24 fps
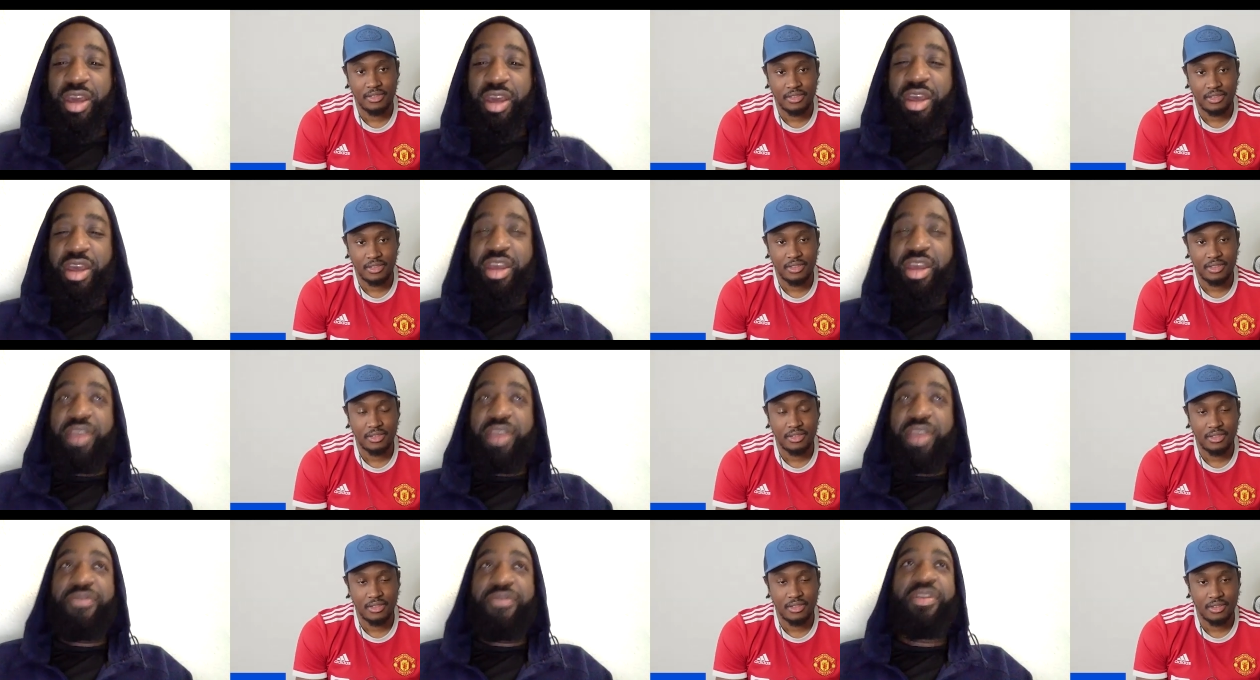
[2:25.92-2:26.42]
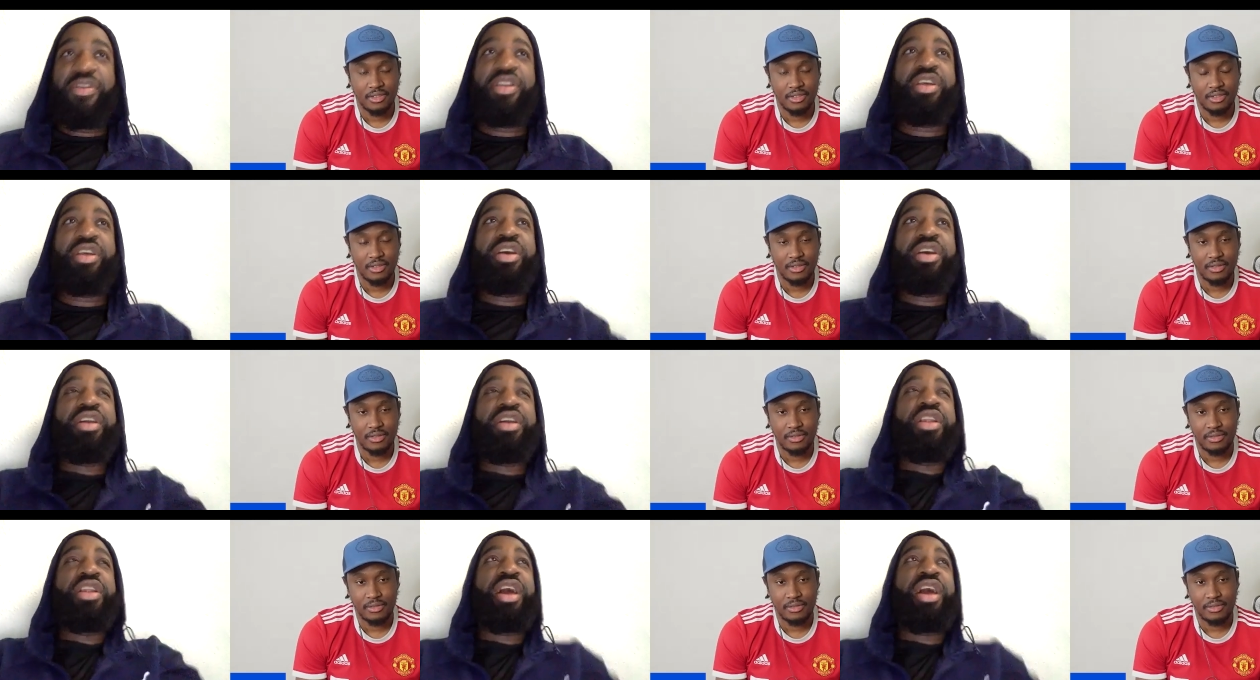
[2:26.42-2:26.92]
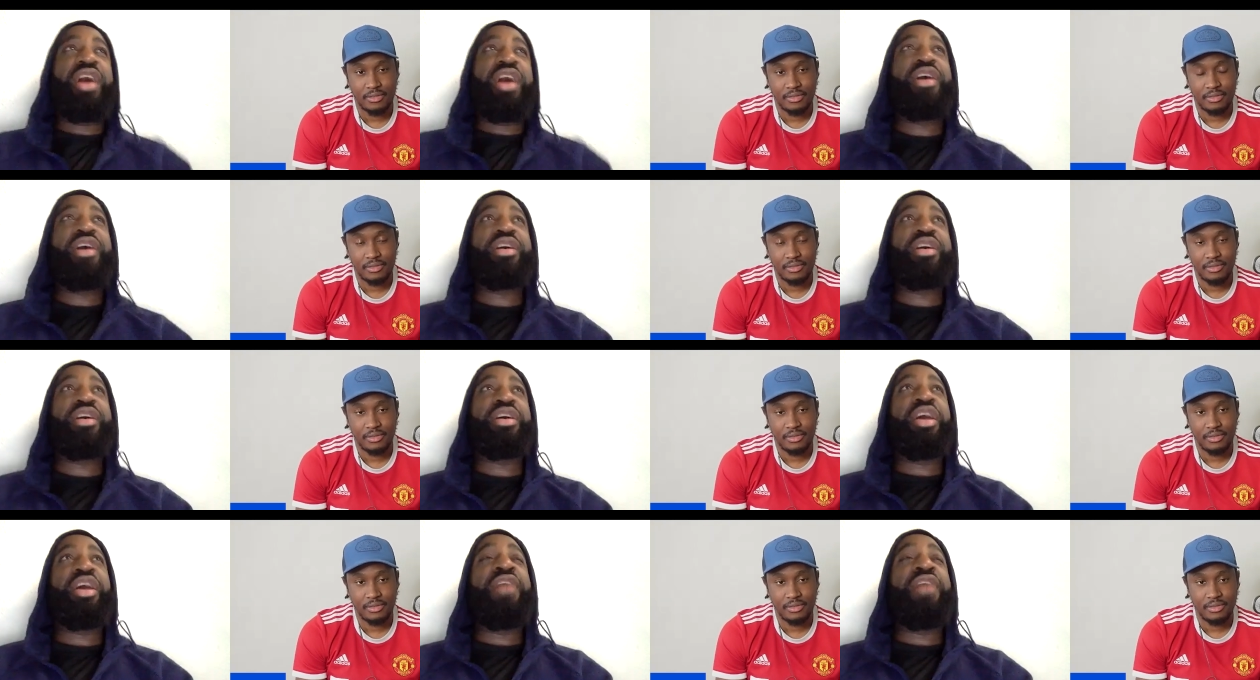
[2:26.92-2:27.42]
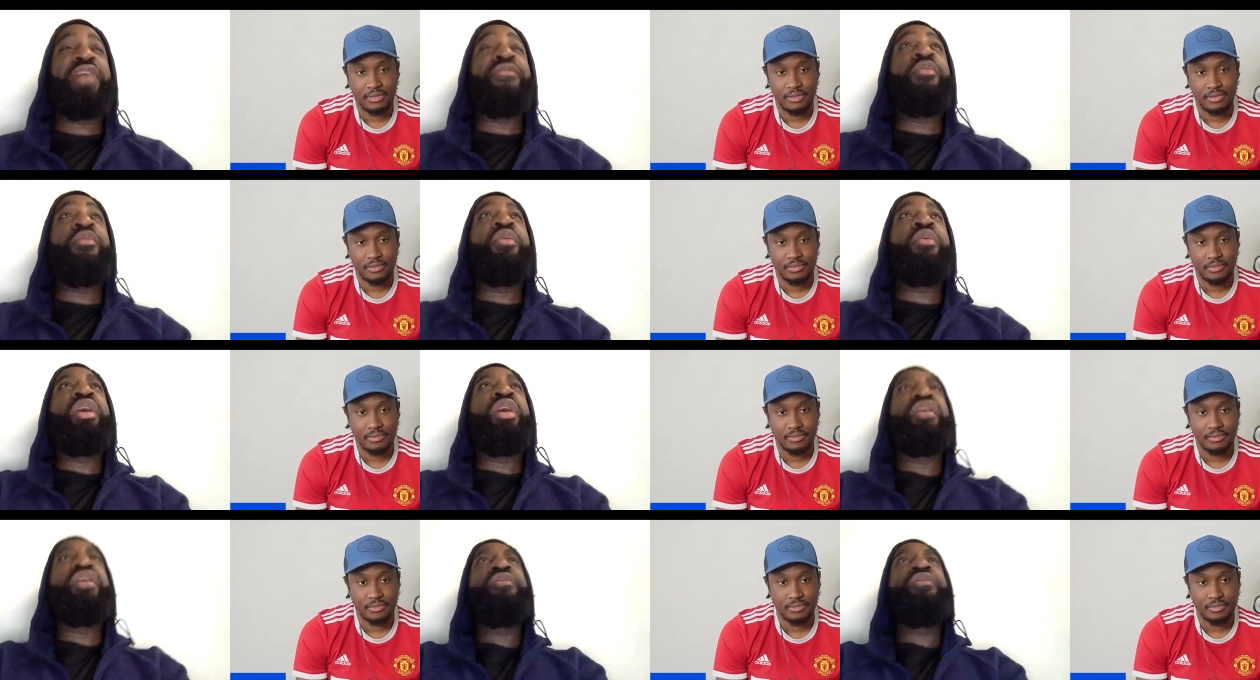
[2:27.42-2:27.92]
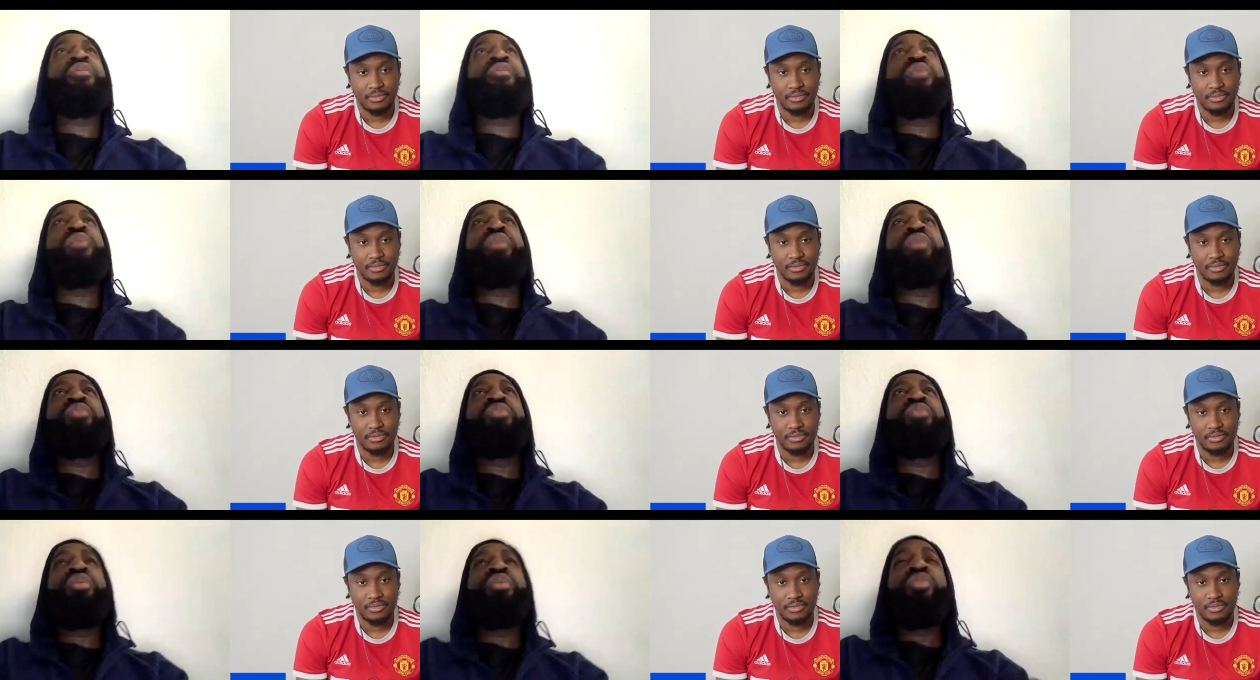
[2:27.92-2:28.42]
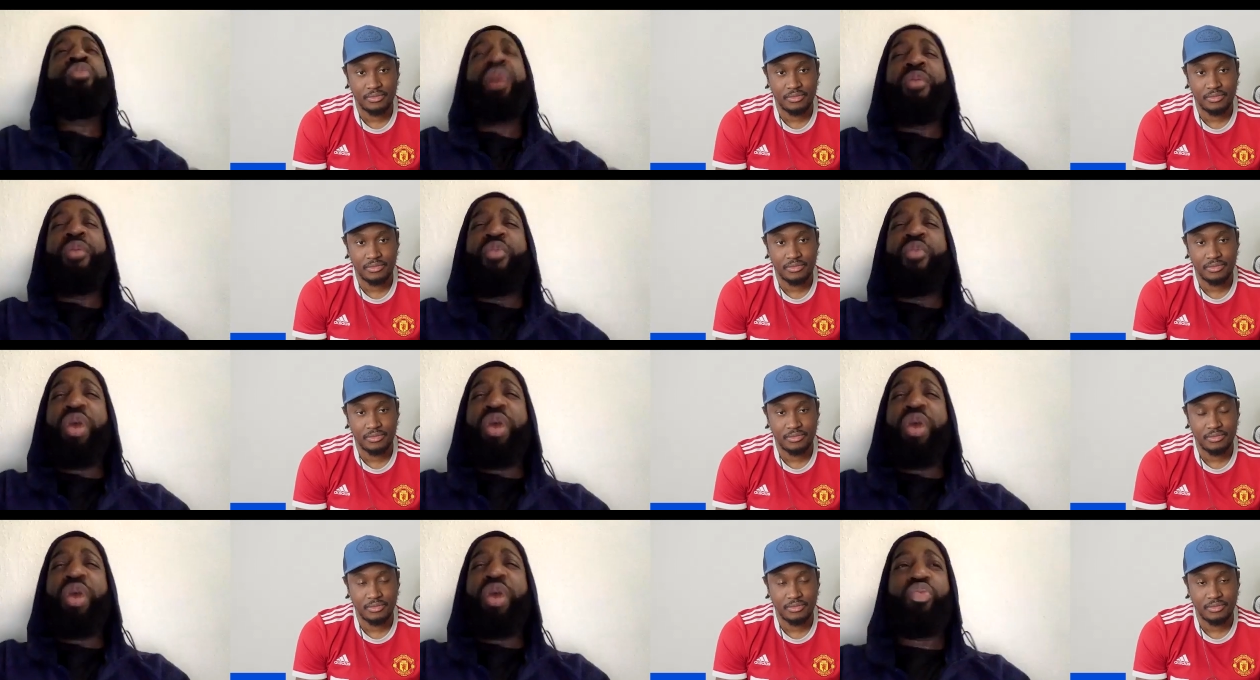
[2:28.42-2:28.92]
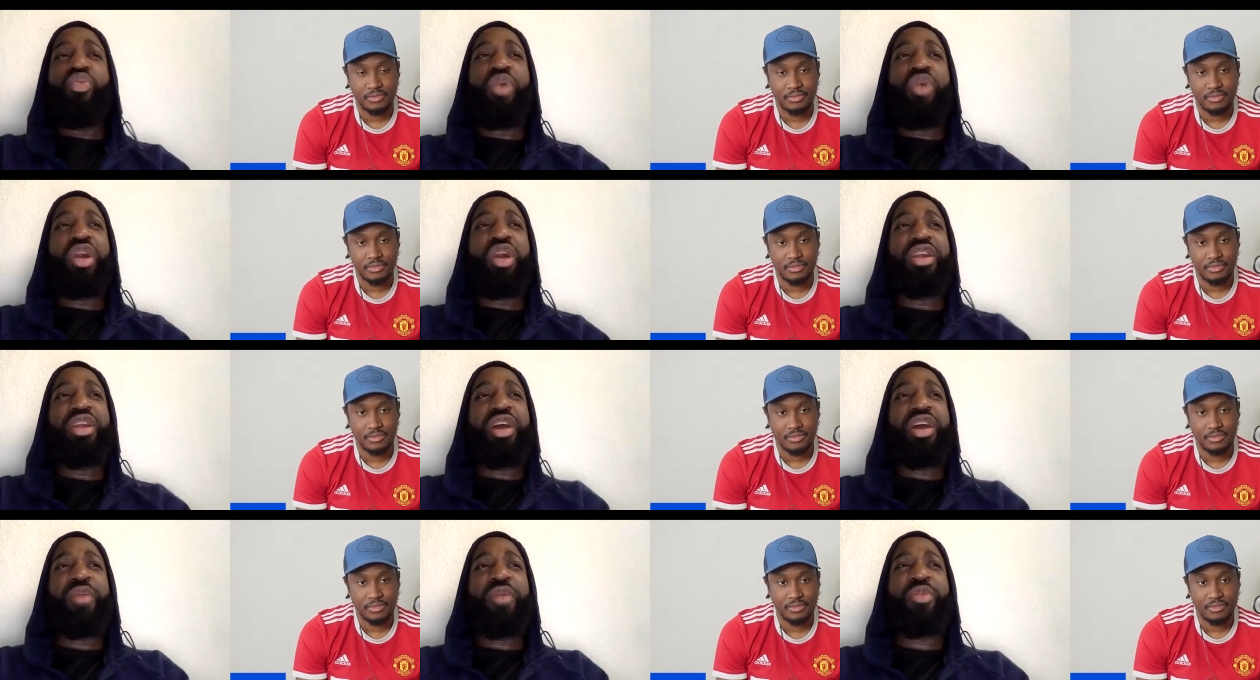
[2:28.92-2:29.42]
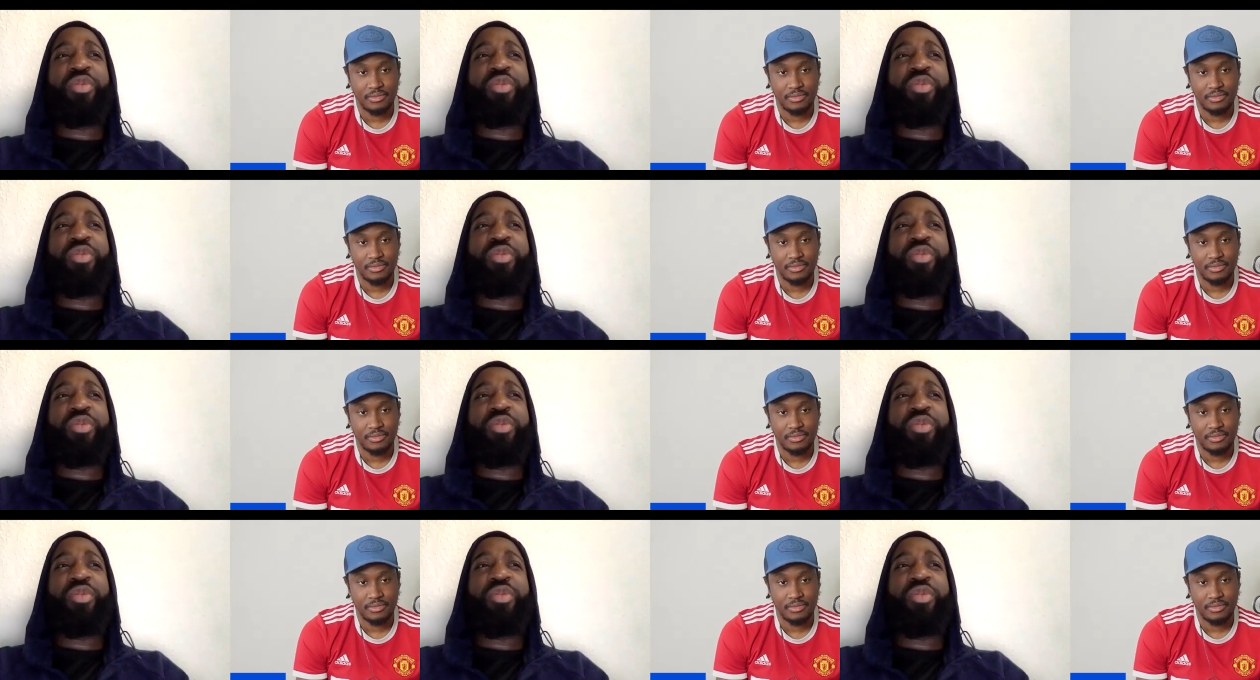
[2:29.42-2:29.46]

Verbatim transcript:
Speaker 1: even like even even when we went one one year,